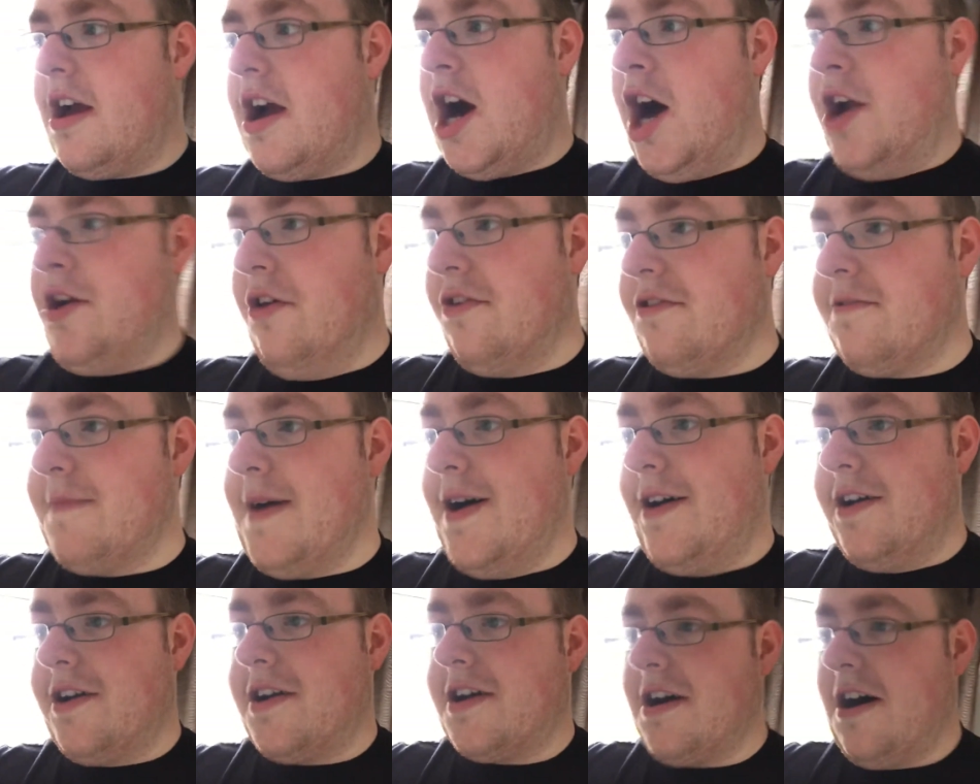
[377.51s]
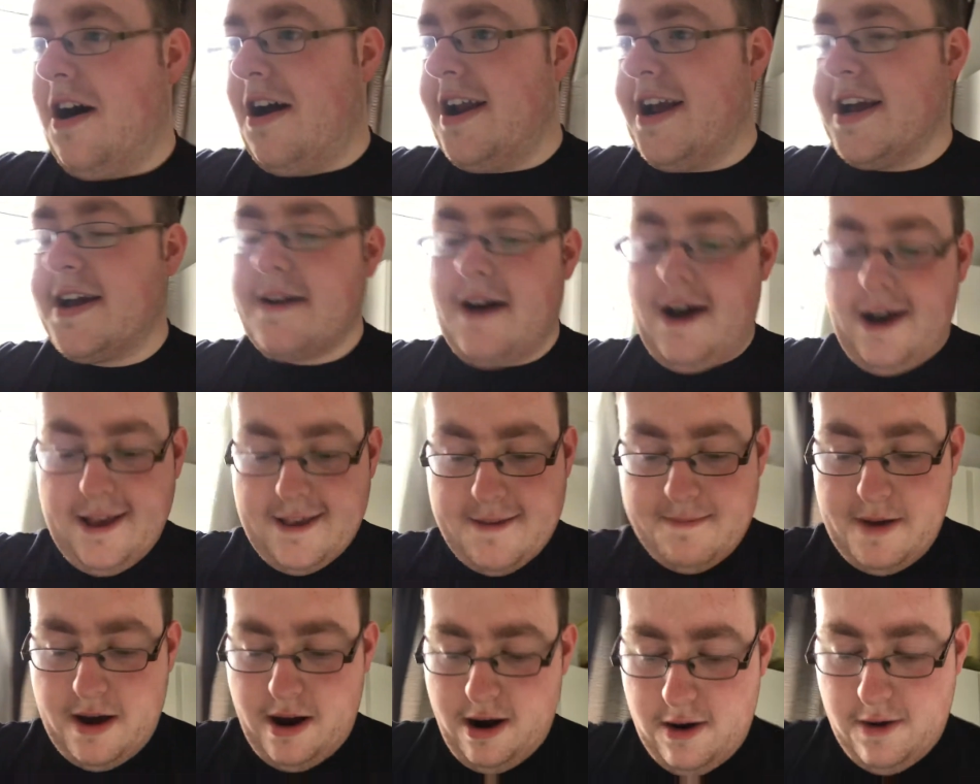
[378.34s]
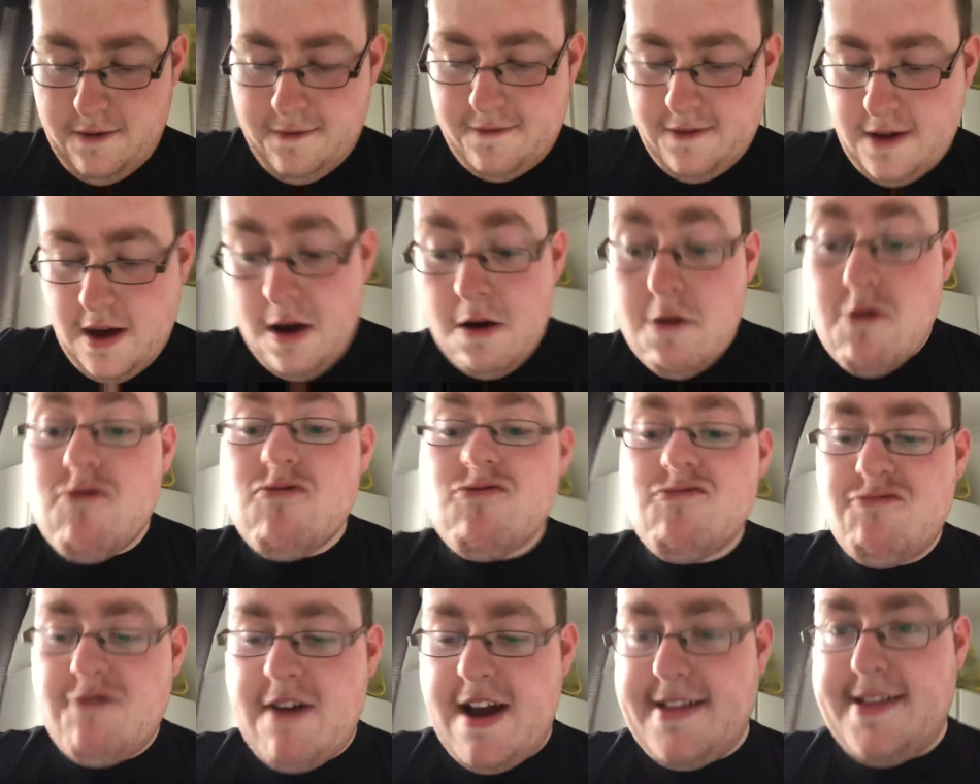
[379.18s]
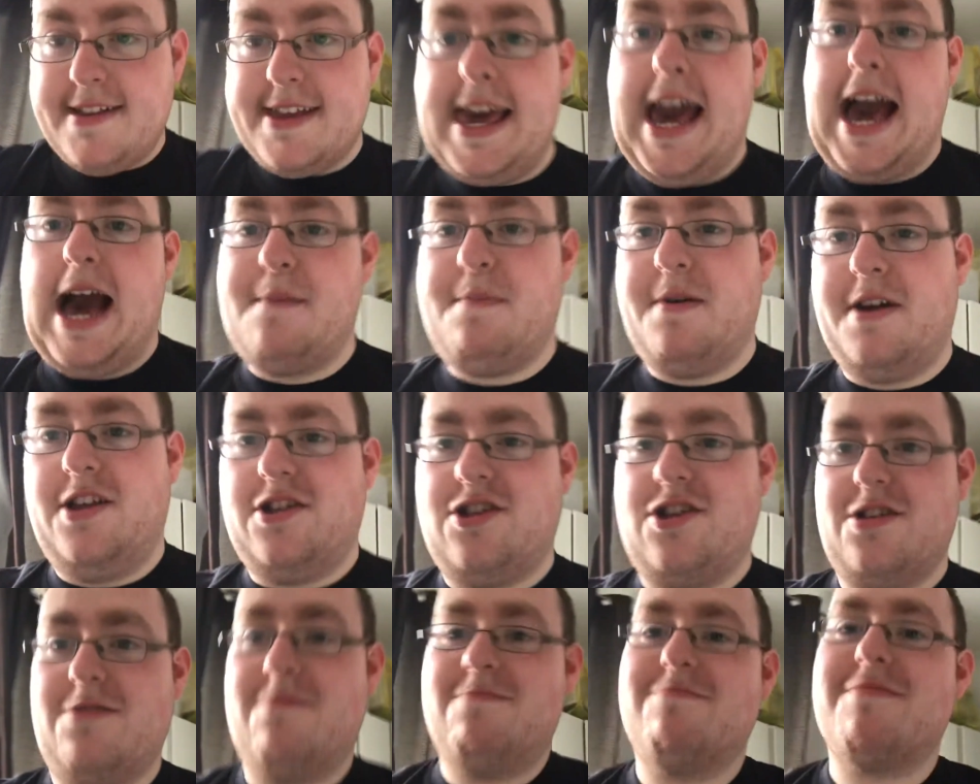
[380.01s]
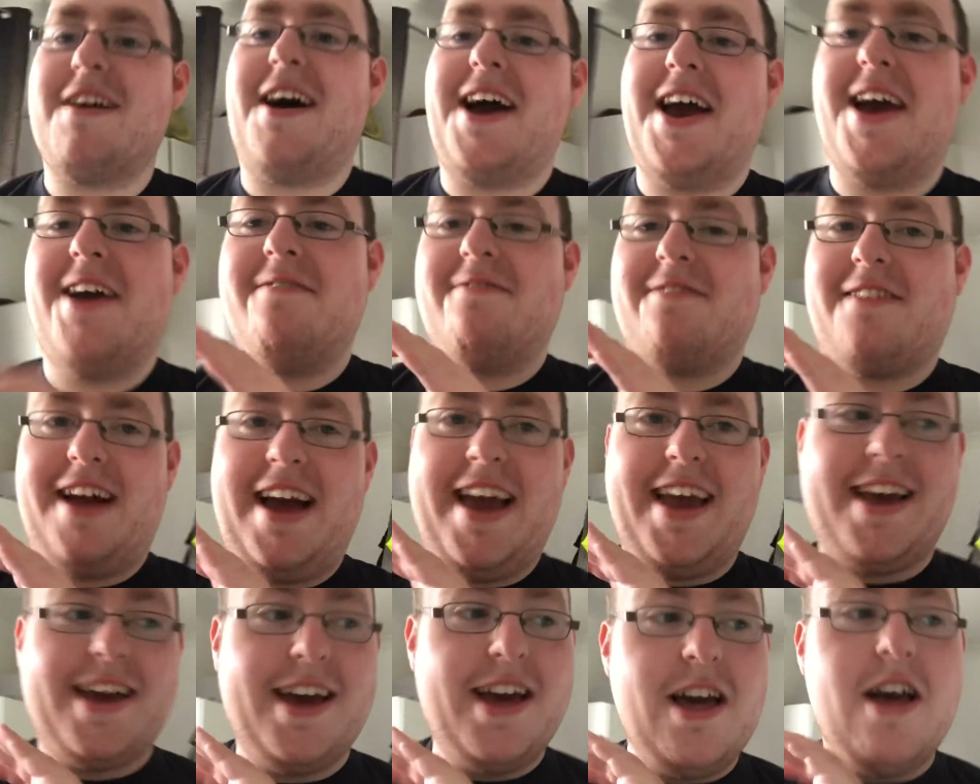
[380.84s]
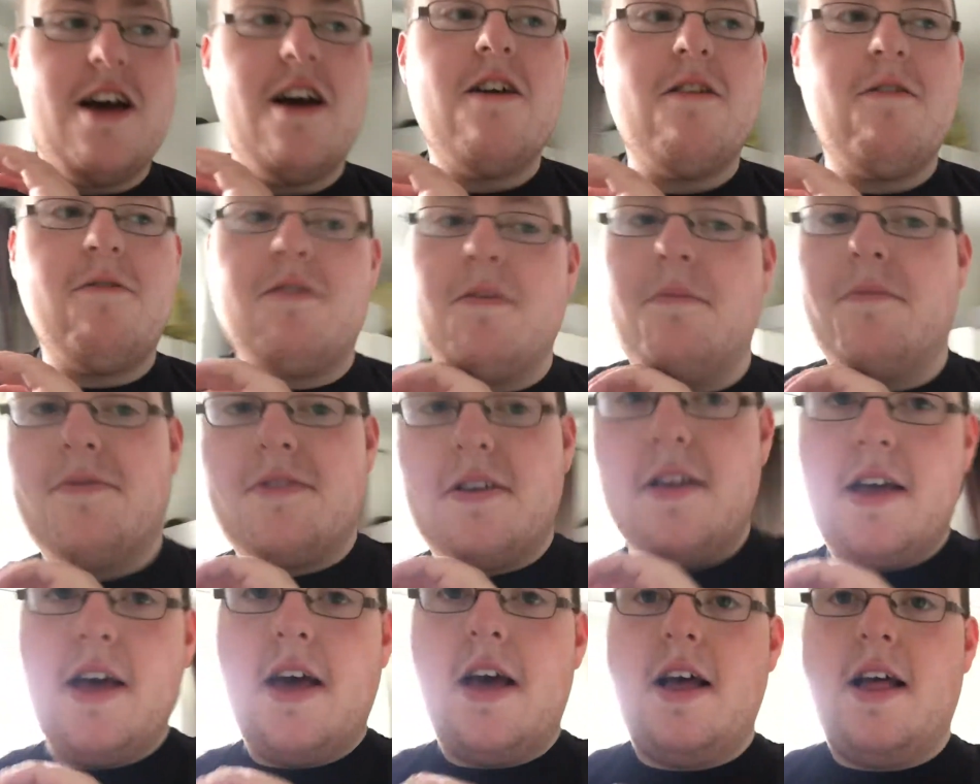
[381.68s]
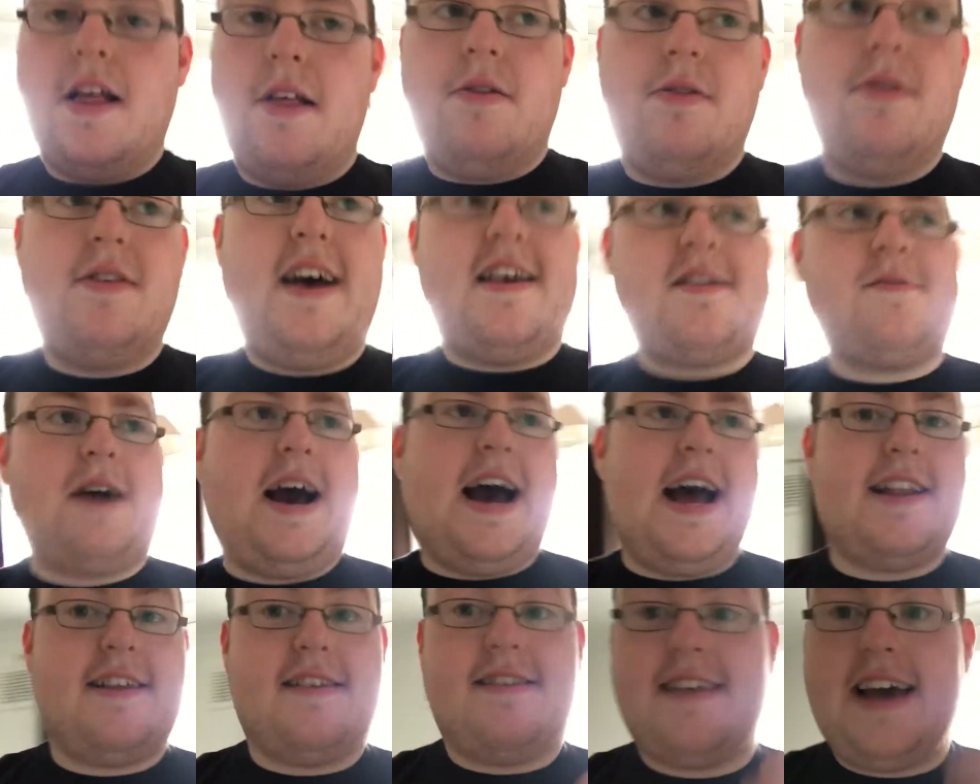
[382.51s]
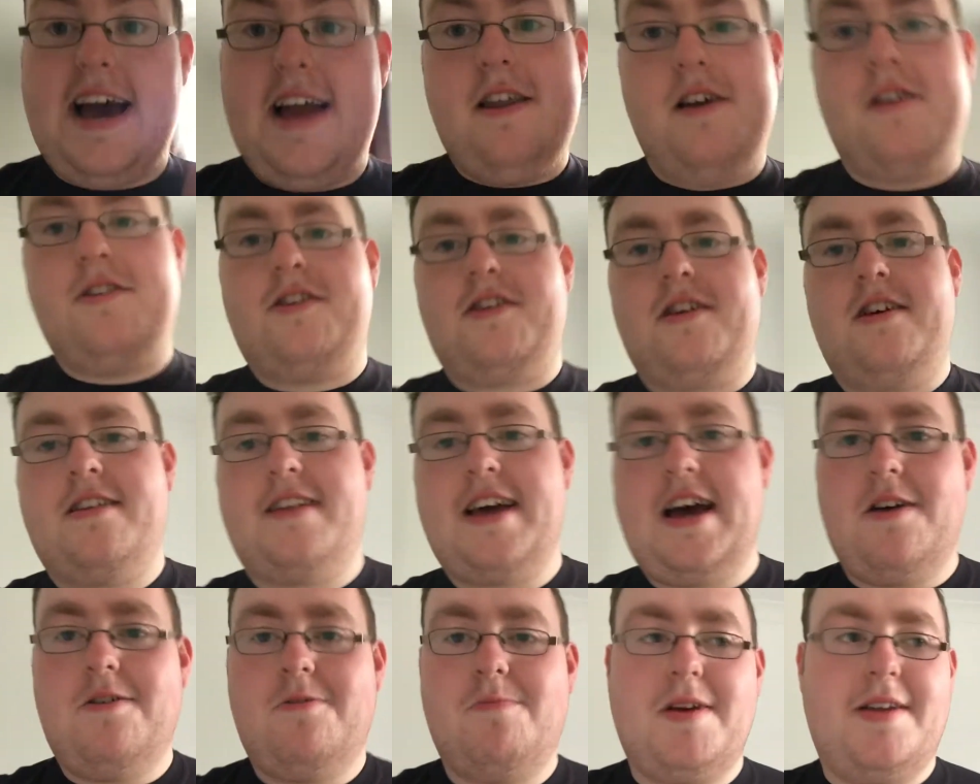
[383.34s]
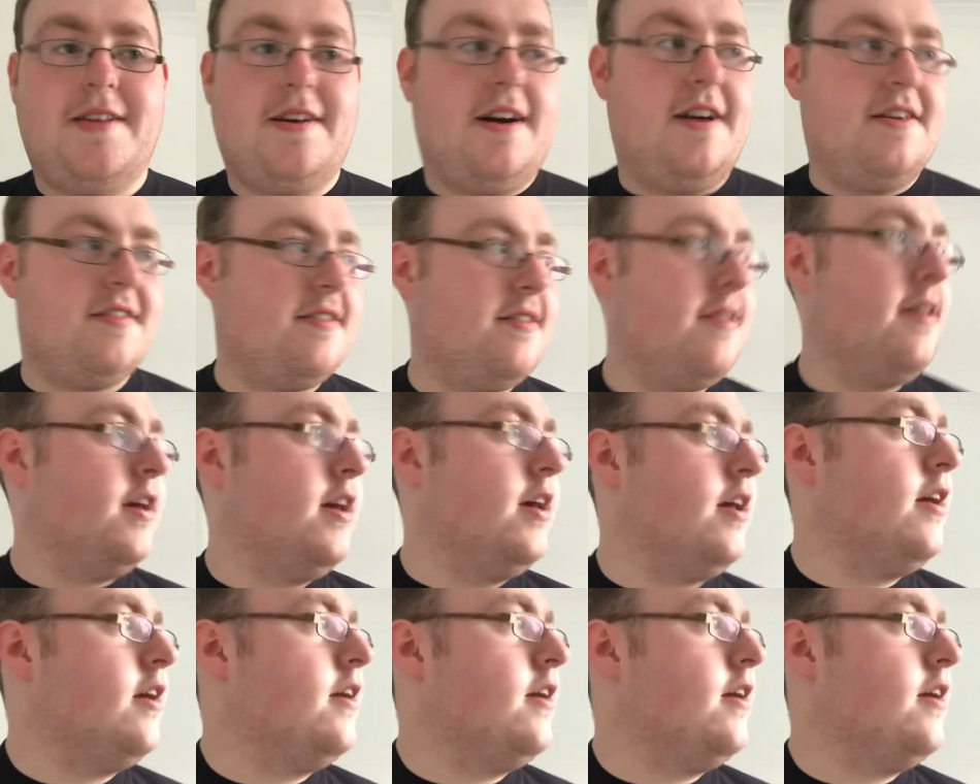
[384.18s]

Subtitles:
I don't smell of garlic, I smell of red cabbage. I've like, from, that's why I had a salad. That would be nice.